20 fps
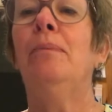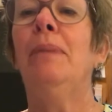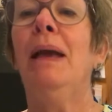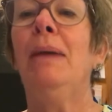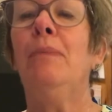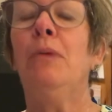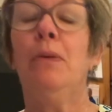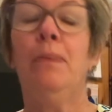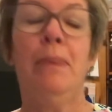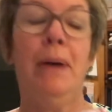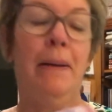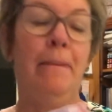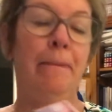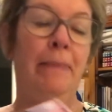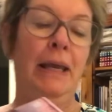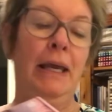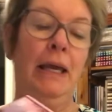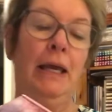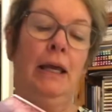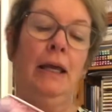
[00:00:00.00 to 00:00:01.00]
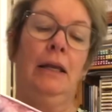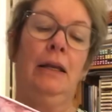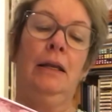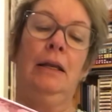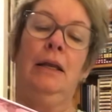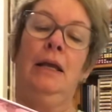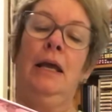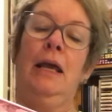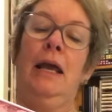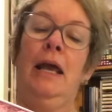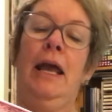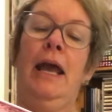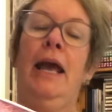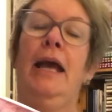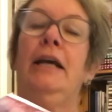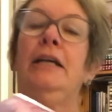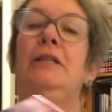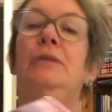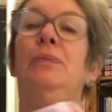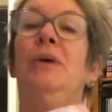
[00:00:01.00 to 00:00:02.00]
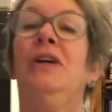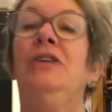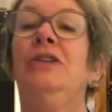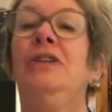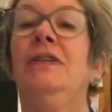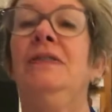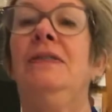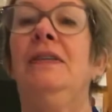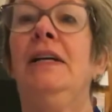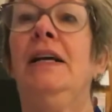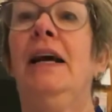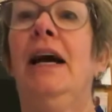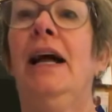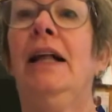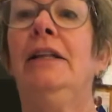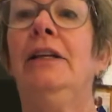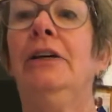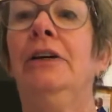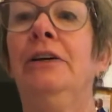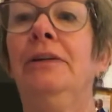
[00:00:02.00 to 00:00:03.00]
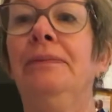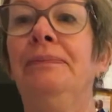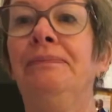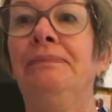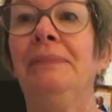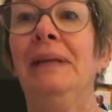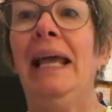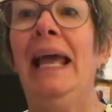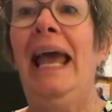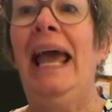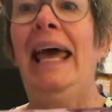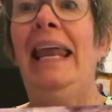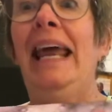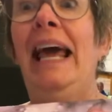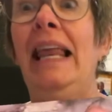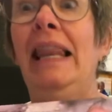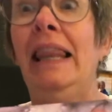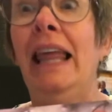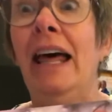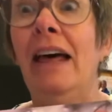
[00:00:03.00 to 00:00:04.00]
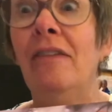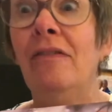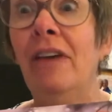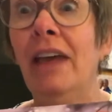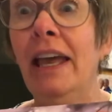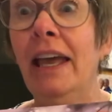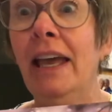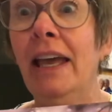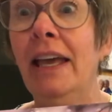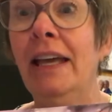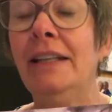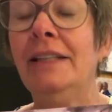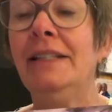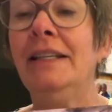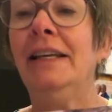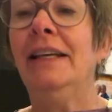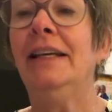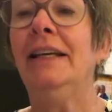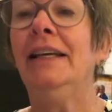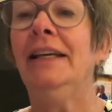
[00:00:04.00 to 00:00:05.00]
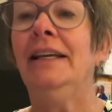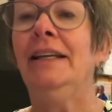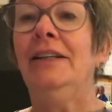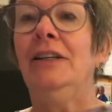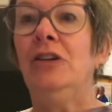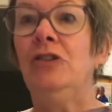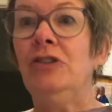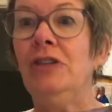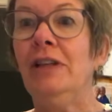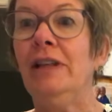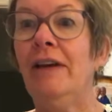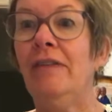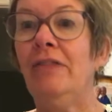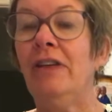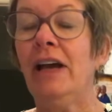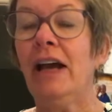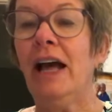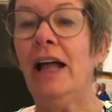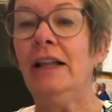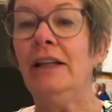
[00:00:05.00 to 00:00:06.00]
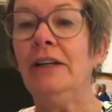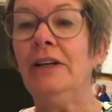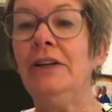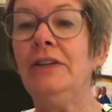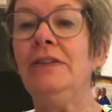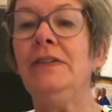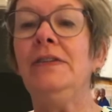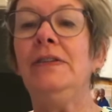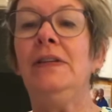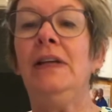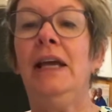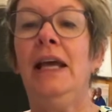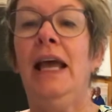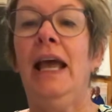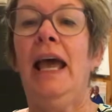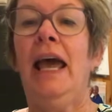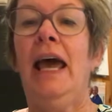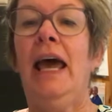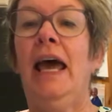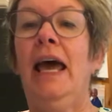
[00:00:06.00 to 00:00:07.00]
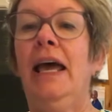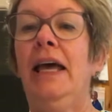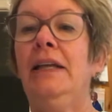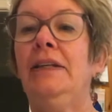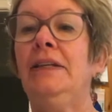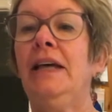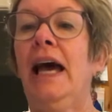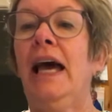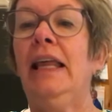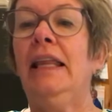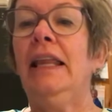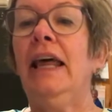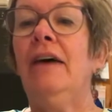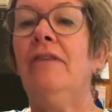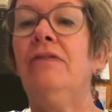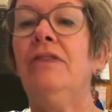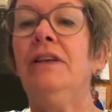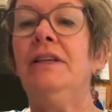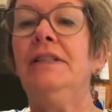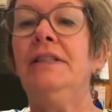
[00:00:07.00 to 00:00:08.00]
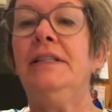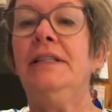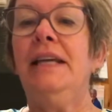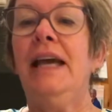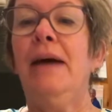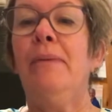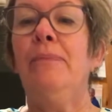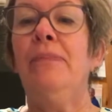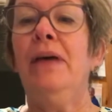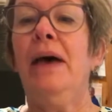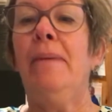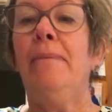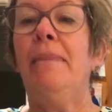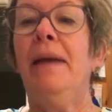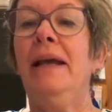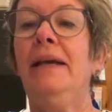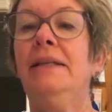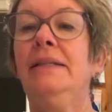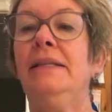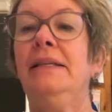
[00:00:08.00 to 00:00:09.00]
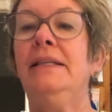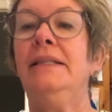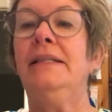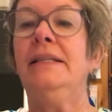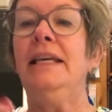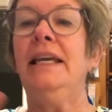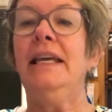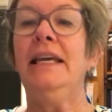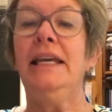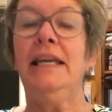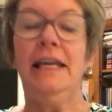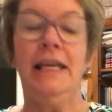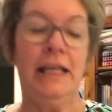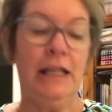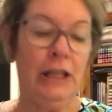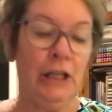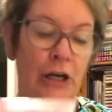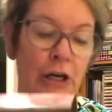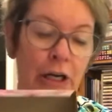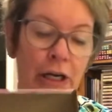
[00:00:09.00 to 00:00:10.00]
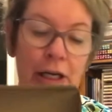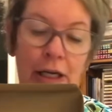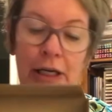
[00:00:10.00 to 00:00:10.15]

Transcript: Paper Pumpkin Expressions in Color, and I love it. Don't you love the colors? And I love the stamp that makes this inky look.